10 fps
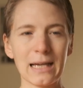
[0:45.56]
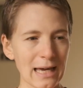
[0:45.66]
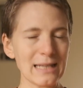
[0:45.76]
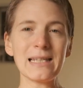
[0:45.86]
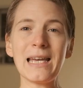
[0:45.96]

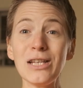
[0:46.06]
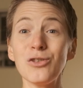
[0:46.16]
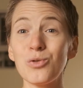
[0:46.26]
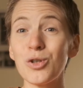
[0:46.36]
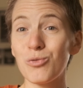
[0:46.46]
get
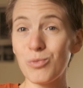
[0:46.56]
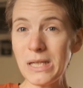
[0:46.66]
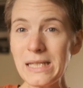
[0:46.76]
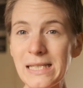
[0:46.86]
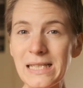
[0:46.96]
into the
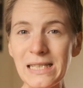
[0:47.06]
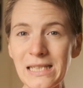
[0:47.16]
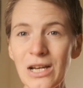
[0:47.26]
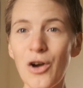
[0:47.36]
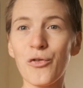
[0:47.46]

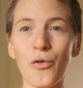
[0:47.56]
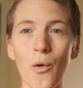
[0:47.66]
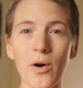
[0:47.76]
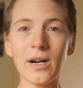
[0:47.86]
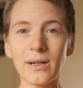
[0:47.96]
reasons
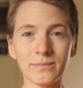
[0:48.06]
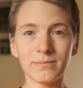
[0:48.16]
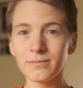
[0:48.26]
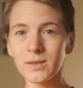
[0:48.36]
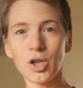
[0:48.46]
for
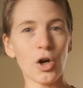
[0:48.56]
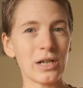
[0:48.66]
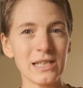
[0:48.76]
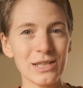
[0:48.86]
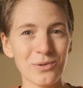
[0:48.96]
the
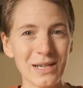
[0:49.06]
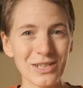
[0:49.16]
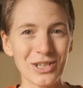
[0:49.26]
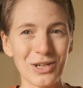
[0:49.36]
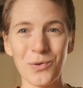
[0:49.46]
current
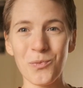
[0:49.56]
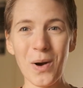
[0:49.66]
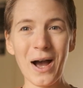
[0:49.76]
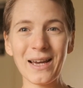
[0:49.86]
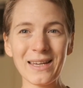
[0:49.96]
situation.
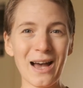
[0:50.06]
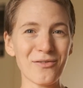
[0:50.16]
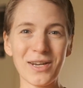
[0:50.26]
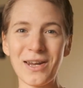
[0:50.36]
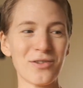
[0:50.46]
Why
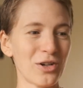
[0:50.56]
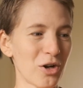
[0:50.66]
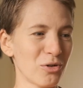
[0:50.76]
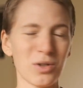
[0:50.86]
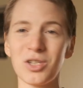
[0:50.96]
have I never
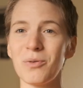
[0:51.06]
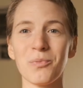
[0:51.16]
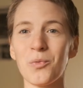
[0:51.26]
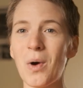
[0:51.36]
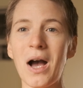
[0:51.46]
gone to a
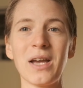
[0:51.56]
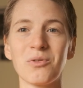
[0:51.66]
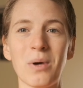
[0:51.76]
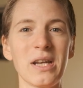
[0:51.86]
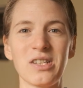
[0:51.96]
gym? Why
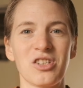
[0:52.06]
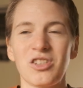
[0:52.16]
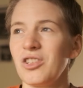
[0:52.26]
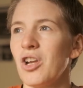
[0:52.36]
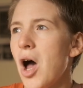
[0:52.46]
do I
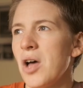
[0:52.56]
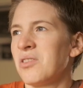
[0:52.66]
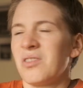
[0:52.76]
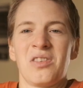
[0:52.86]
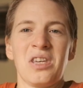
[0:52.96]
just
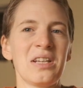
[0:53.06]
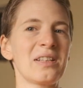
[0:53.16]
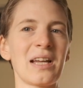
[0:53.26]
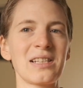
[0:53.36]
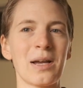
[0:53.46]
not
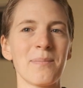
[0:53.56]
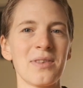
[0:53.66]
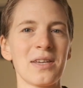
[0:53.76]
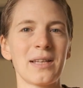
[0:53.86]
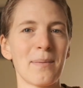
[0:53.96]
think that's
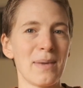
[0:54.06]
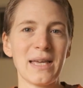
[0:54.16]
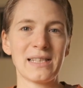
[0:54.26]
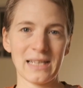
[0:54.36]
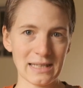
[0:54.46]
something that
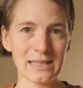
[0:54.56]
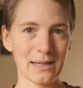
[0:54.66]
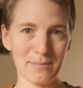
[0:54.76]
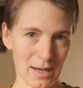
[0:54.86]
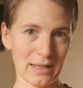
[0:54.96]
makes sense
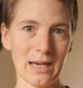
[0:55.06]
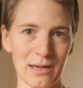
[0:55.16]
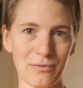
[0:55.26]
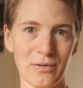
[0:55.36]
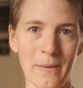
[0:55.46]
in my
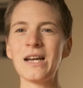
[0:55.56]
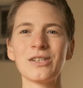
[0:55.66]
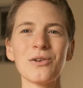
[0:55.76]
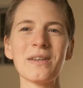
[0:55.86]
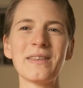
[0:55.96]
life?
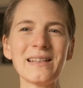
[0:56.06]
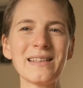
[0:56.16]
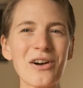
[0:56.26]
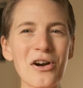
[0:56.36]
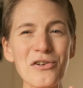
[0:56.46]
So I think
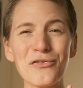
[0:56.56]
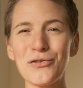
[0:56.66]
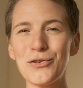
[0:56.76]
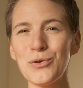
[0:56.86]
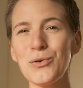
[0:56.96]
there are a
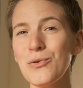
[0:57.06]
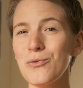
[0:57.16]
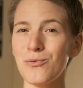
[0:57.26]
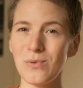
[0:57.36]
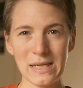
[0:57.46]

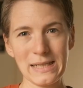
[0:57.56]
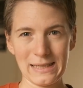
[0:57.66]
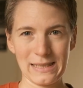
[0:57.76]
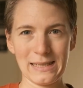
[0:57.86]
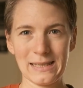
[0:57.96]
few
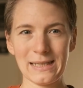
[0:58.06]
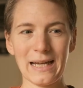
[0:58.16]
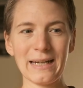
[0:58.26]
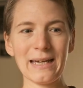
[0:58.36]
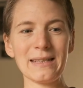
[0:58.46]
reasons,
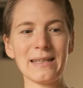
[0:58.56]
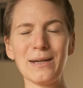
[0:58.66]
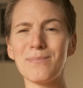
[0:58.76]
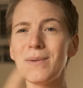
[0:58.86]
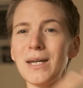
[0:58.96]
and I
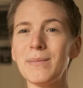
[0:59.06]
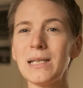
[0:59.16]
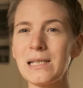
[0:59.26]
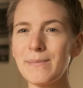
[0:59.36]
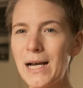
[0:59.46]
think
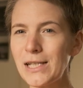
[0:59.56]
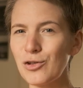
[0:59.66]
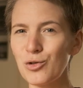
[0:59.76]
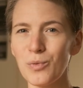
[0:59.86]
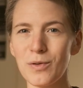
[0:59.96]
minimalism has
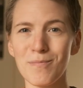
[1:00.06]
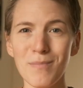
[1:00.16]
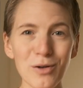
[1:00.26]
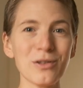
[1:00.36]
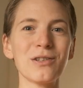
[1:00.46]
to do with
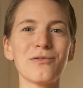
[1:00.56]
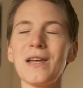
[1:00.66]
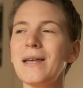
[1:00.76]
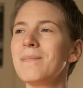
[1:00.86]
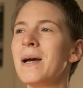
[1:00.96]
most of them,